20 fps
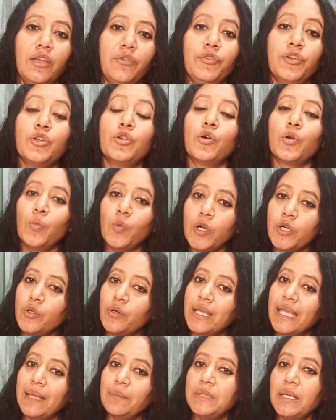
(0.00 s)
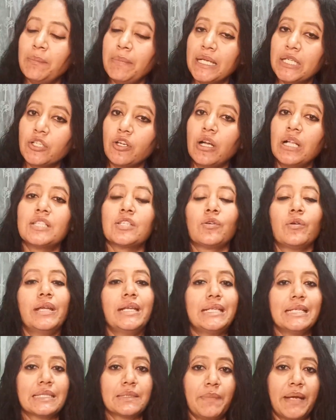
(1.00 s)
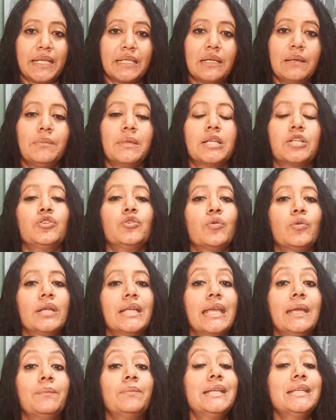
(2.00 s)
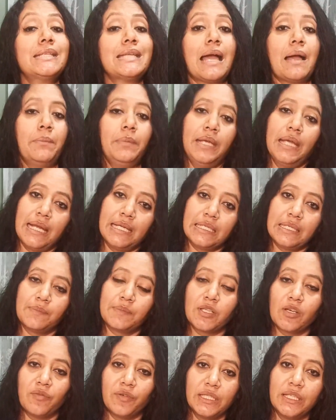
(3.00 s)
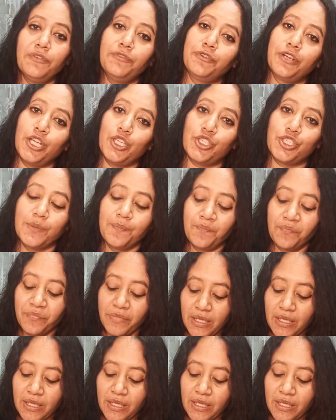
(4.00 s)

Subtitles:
you don't want to keep them at all, so it is better, but don't keep the shabby items over the fridge.